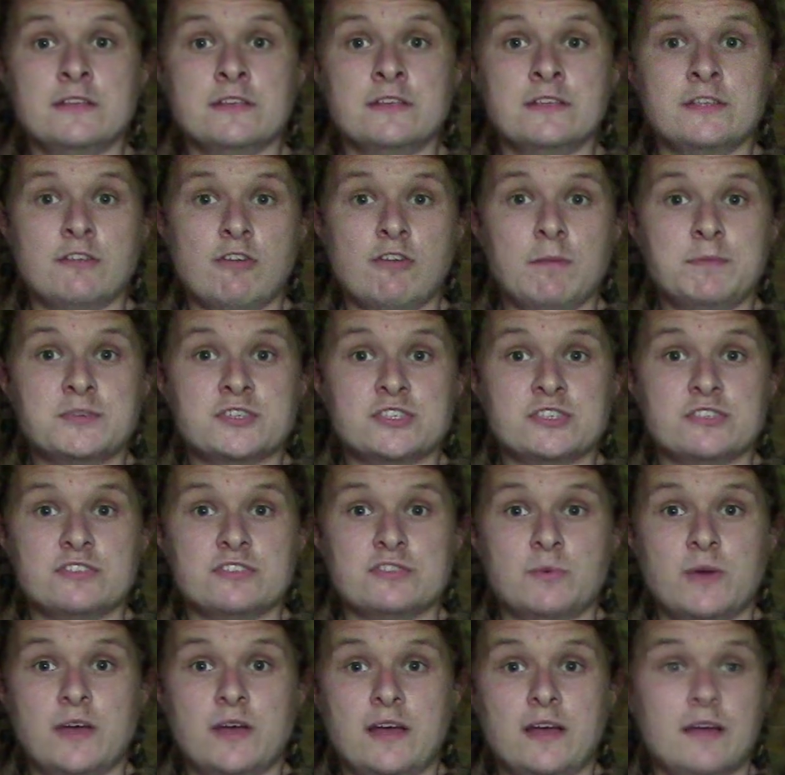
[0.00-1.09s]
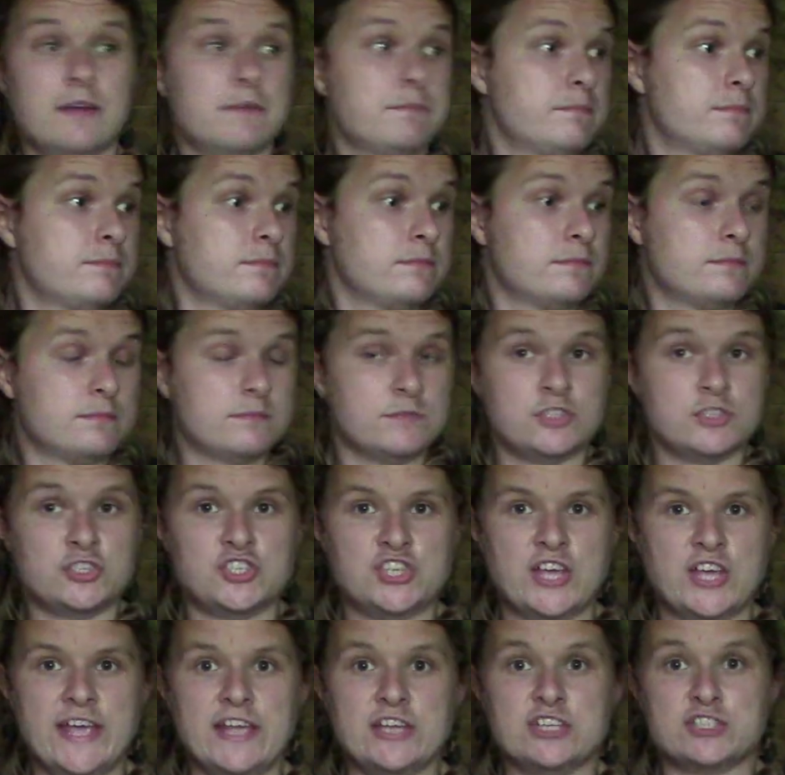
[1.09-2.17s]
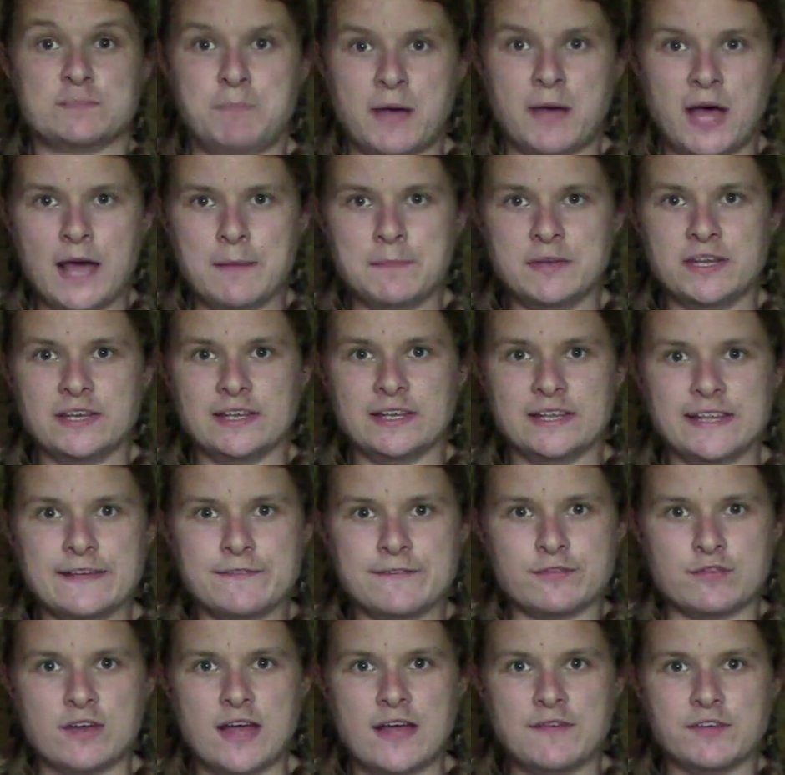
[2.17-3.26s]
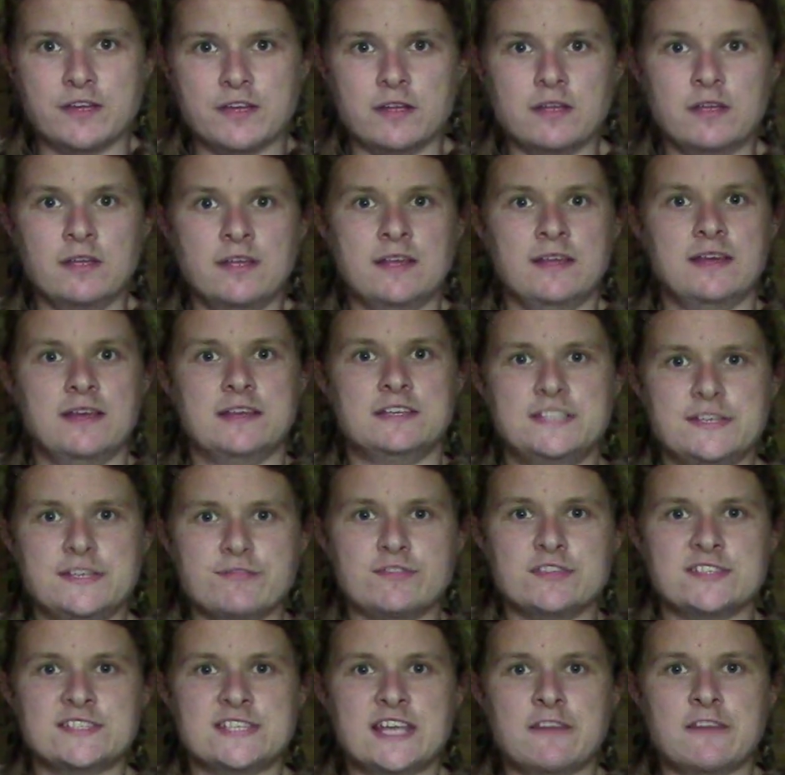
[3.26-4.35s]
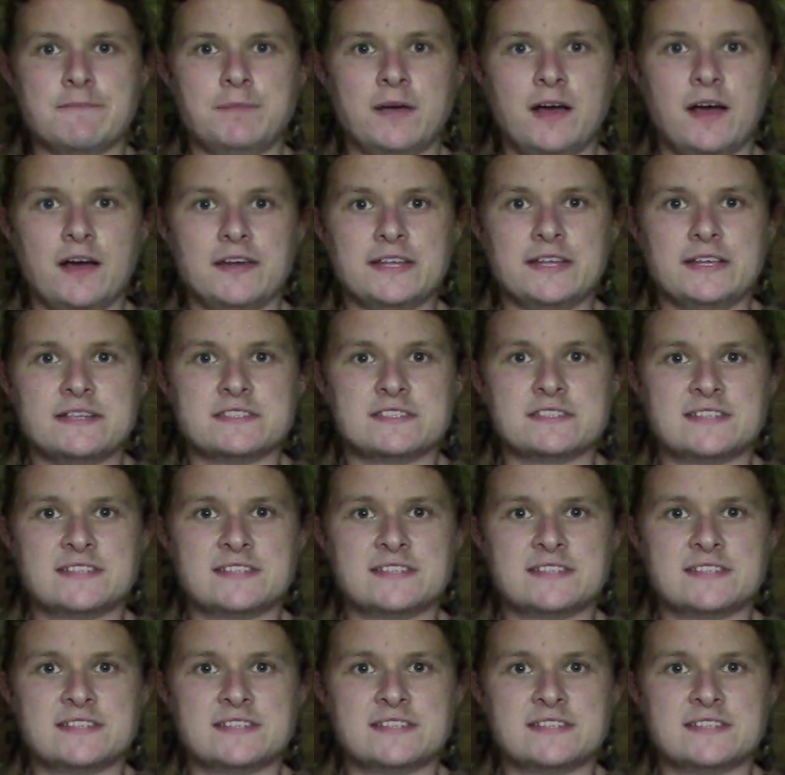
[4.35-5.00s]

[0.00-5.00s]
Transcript: Your options were change permanently, forever, a different set of parties,